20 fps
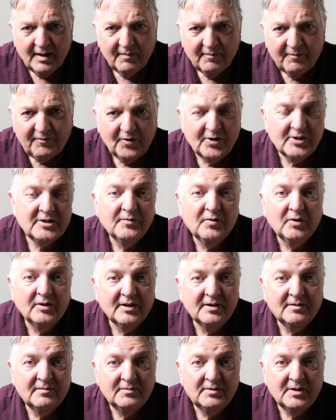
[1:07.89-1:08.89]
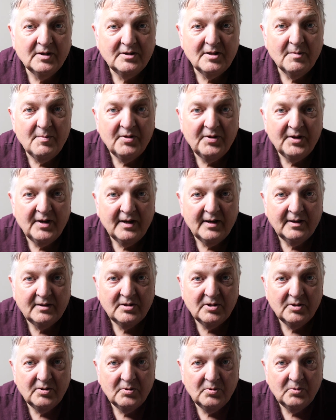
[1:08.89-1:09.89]
first of all, to, to Timothy,
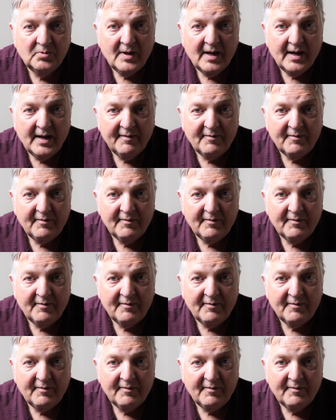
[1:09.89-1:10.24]
to uh,